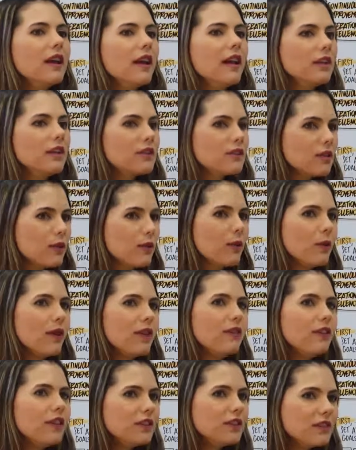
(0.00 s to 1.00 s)
into
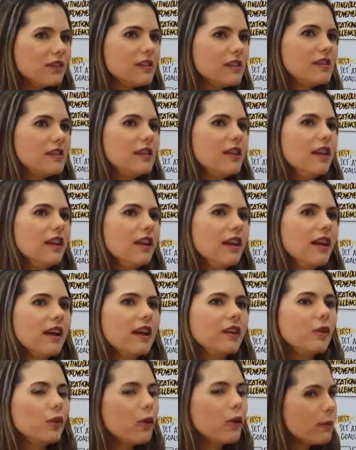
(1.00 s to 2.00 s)
efficiency
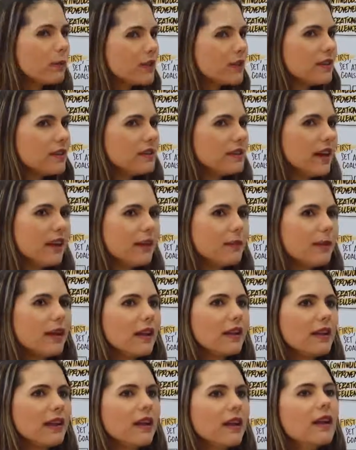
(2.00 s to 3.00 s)
and corporate
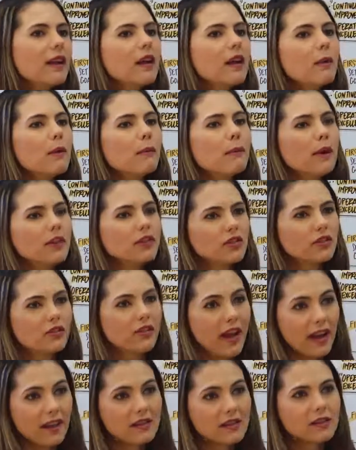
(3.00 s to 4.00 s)
sustainability much
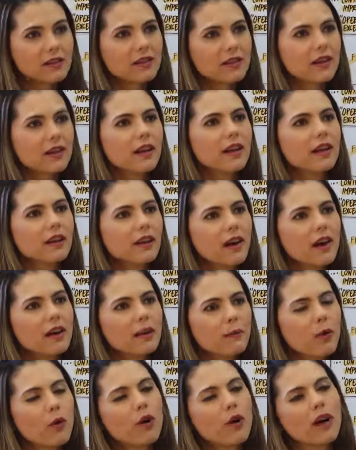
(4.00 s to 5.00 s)
faster and
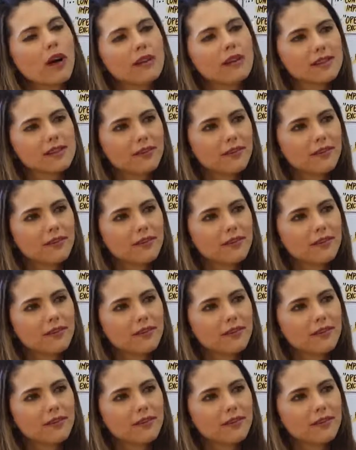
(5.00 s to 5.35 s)
more cost